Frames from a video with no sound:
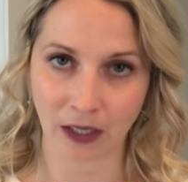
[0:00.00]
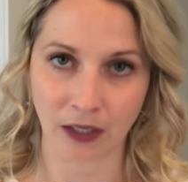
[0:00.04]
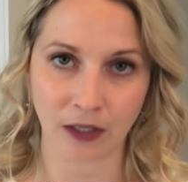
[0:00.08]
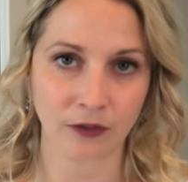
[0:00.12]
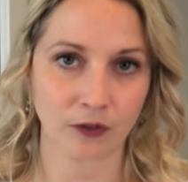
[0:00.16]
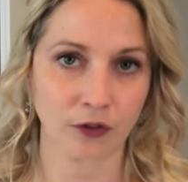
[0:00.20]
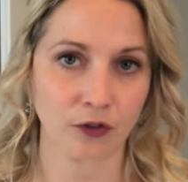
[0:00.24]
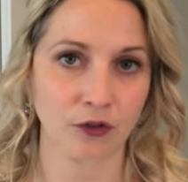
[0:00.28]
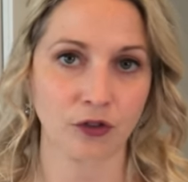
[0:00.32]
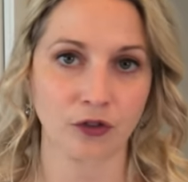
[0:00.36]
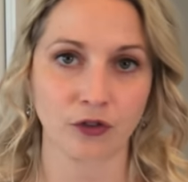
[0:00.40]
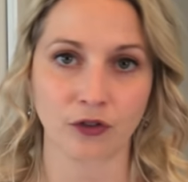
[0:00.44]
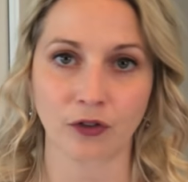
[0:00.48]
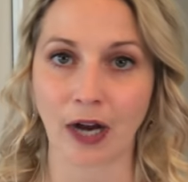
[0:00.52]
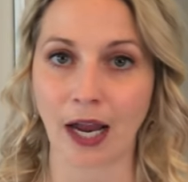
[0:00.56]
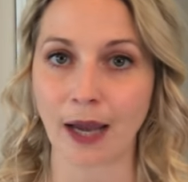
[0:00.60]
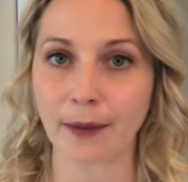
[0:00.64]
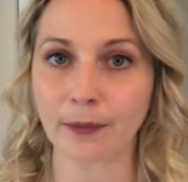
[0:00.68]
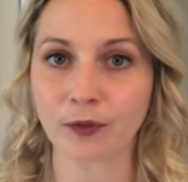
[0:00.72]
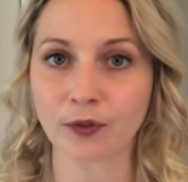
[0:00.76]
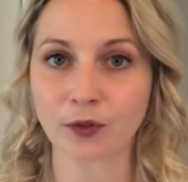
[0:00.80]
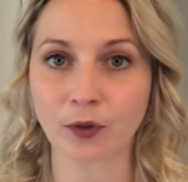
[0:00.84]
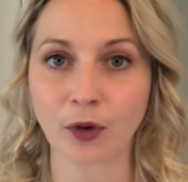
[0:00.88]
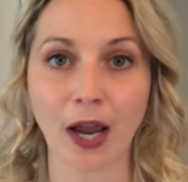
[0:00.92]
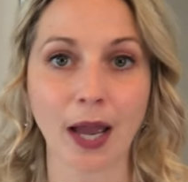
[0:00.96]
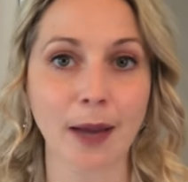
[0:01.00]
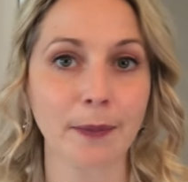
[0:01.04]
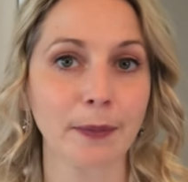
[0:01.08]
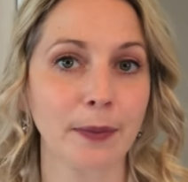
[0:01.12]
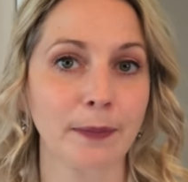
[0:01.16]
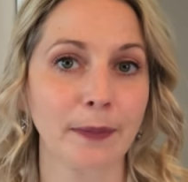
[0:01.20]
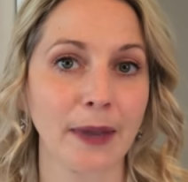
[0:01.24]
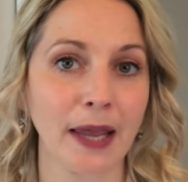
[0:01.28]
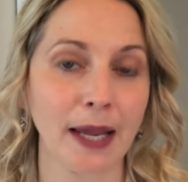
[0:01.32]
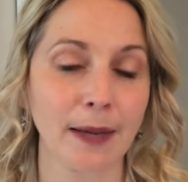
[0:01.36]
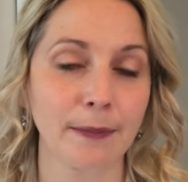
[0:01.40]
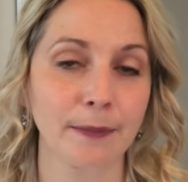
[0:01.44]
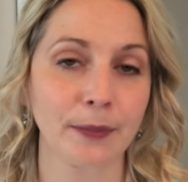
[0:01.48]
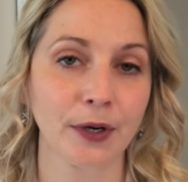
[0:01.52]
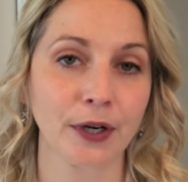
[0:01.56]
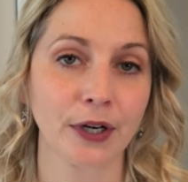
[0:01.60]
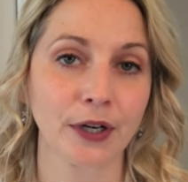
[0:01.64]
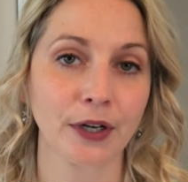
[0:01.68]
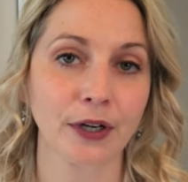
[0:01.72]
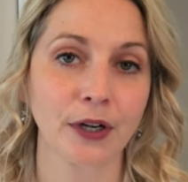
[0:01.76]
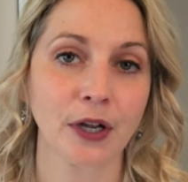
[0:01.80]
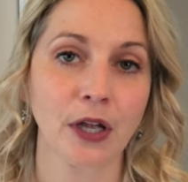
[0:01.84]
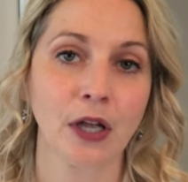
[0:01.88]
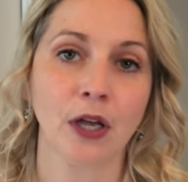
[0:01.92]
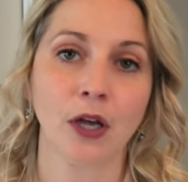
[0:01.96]
So just grab scrap
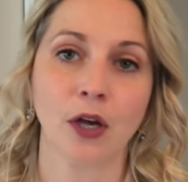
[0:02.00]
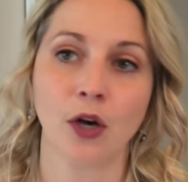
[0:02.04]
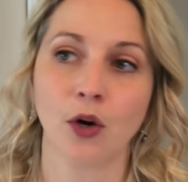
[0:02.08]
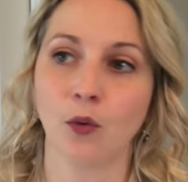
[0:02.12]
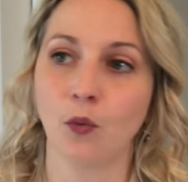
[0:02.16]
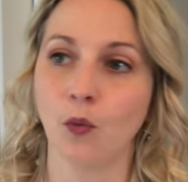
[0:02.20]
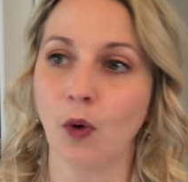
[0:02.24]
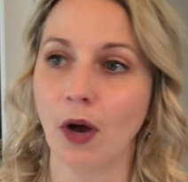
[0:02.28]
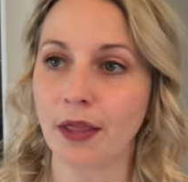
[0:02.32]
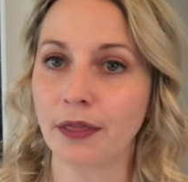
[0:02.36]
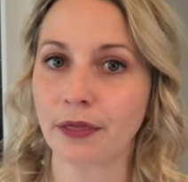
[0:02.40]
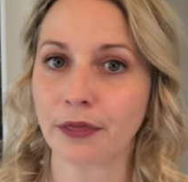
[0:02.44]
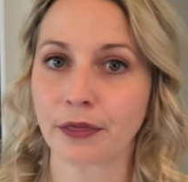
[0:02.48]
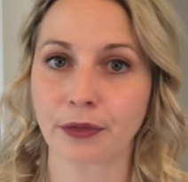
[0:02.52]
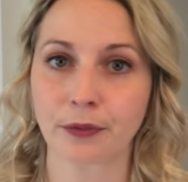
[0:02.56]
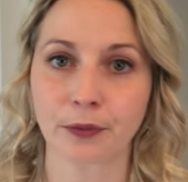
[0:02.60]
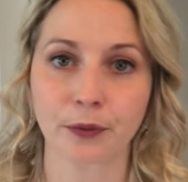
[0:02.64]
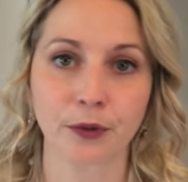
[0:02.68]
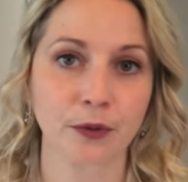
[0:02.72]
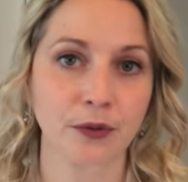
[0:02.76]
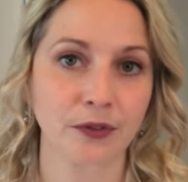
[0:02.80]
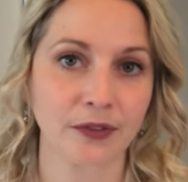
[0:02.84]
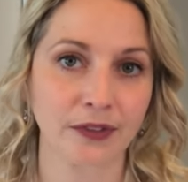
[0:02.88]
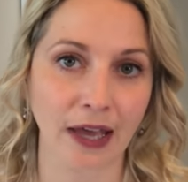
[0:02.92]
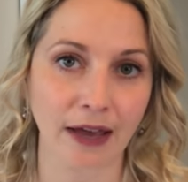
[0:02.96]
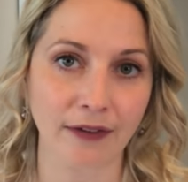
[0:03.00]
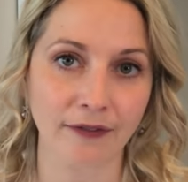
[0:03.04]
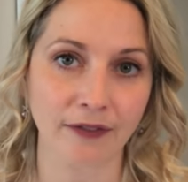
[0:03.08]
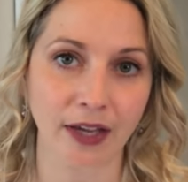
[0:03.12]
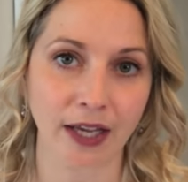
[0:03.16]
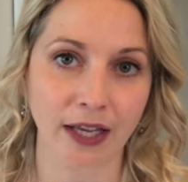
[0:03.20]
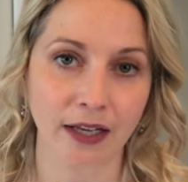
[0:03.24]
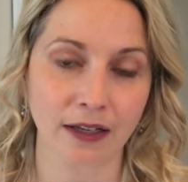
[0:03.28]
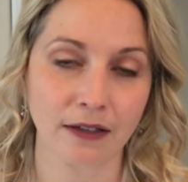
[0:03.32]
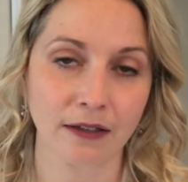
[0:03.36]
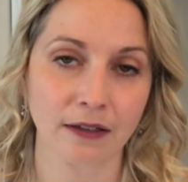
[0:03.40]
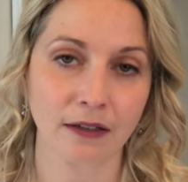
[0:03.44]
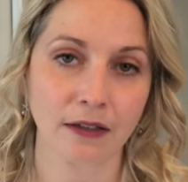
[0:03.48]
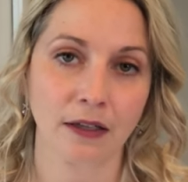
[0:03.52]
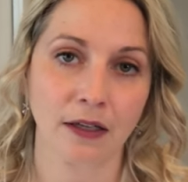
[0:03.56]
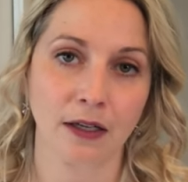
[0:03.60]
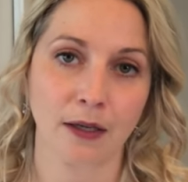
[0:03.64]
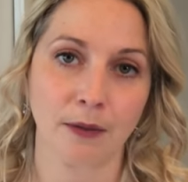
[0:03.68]
paper, one through seven,